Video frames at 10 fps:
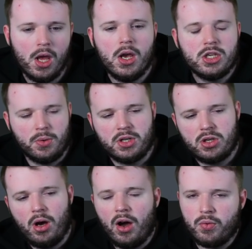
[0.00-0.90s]
So we're going to start
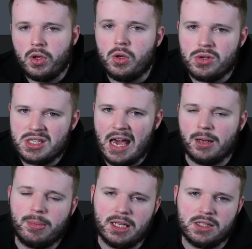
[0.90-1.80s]
off. We use game
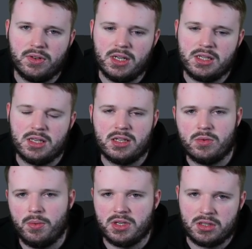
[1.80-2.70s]
plans for this. This is where
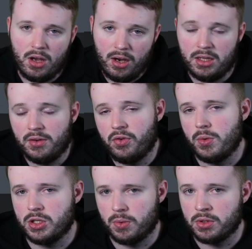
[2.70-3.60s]
we start in the
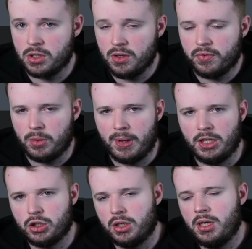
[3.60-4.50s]
4-1-2-1-2
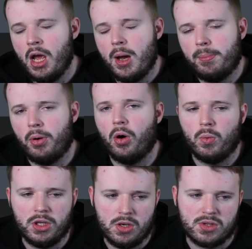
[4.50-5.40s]
formation, but we
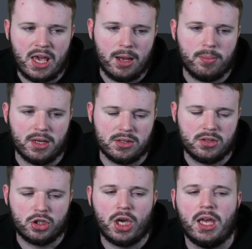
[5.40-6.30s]
use game plans to
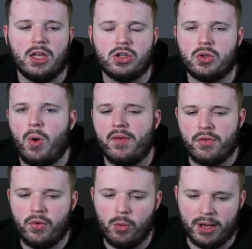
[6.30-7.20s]
change to whatever
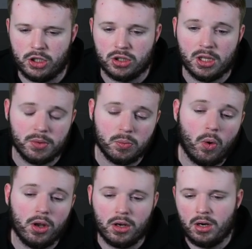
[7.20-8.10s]
formation that we
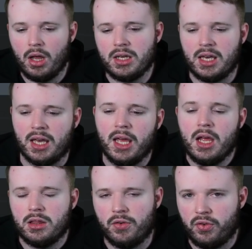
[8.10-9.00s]
want. Like here,
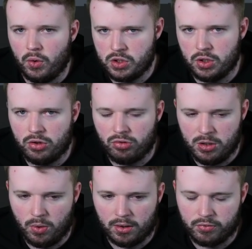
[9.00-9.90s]
the
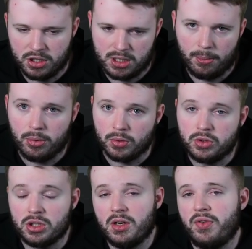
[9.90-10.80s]
4-2-3-1, for example.
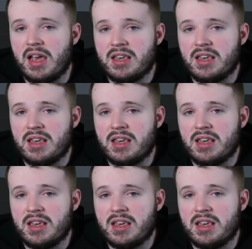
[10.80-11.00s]
Doesn't affect